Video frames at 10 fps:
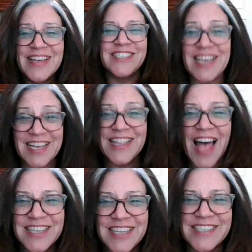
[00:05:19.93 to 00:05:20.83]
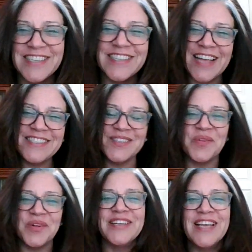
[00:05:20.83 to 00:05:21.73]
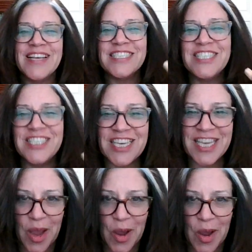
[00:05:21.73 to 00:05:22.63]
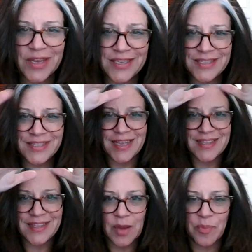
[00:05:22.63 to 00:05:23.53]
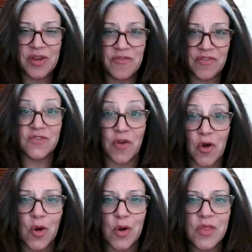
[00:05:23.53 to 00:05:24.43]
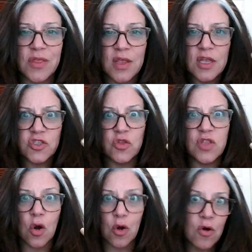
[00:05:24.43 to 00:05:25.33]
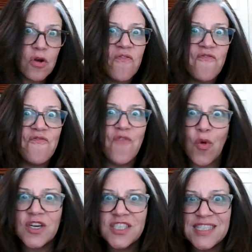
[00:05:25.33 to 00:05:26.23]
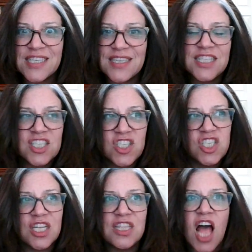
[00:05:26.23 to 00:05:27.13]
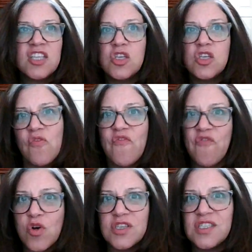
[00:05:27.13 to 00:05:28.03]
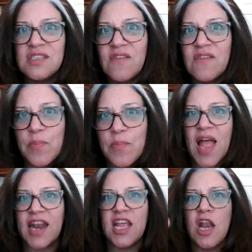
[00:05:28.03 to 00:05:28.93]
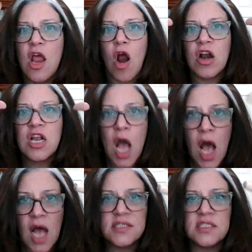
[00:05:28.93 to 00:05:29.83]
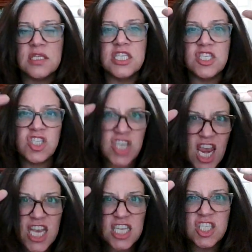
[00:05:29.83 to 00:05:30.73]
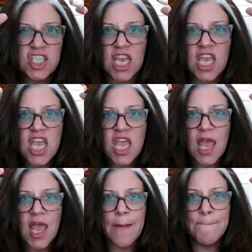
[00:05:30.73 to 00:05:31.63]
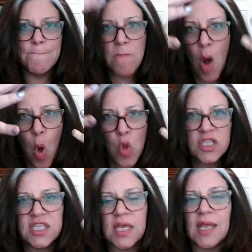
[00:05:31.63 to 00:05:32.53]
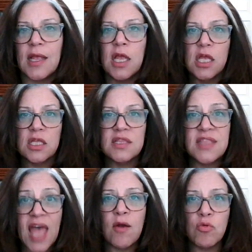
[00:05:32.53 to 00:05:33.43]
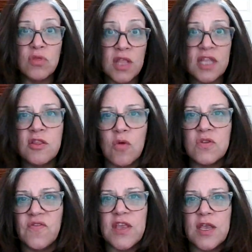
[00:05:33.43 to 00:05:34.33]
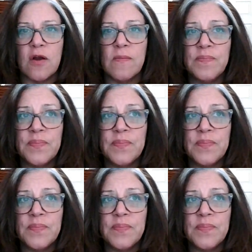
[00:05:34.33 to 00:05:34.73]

geological, that's the word. Geo is a prefix for earth. So the earth forces, the geological forces of the planet are constantly changing and molding that lithosphere.